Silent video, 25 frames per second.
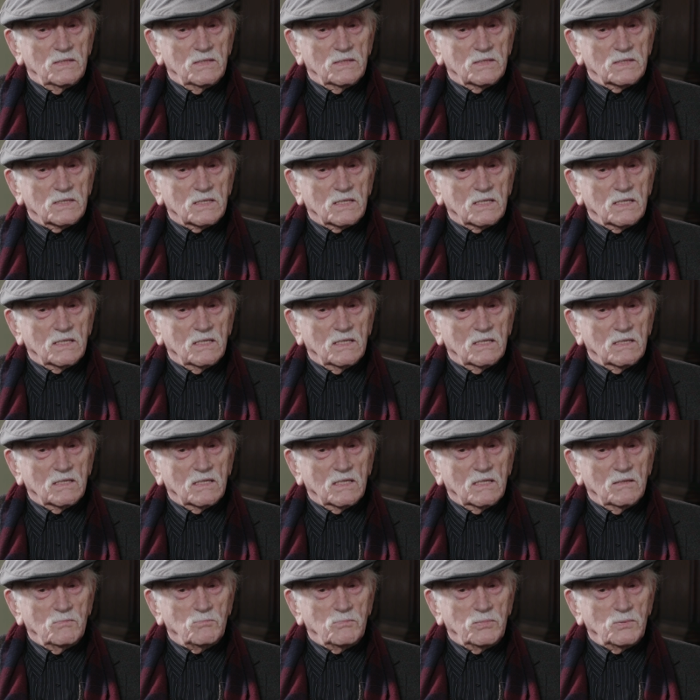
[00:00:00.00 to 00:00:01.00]
it's a
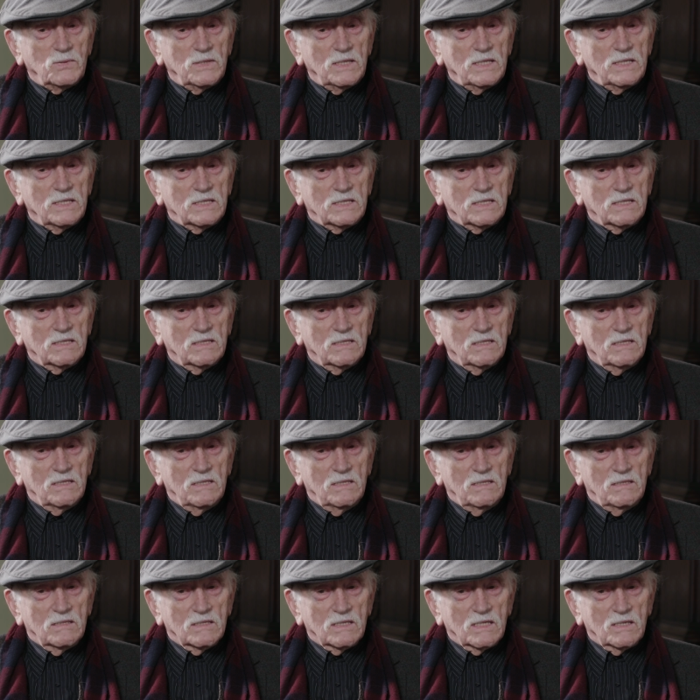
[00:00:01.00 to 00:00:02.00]
complete
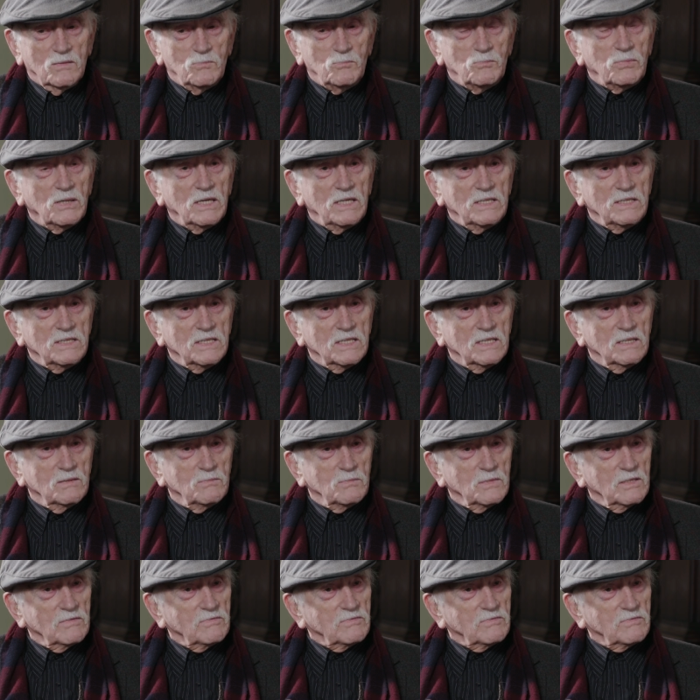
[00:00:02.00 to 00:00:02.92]
compendium